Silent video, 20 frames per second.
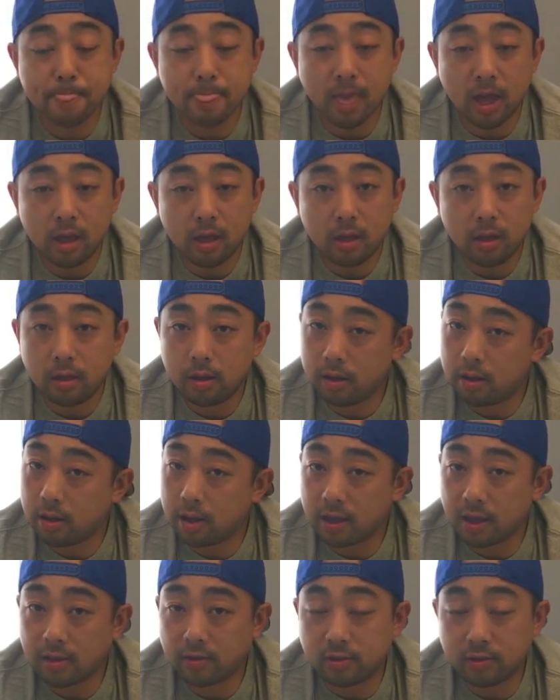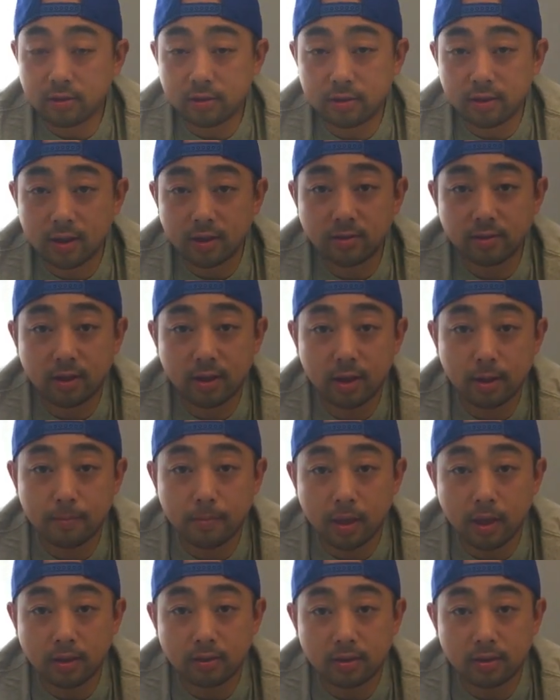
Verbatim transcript: Uh, I guess until next time, check the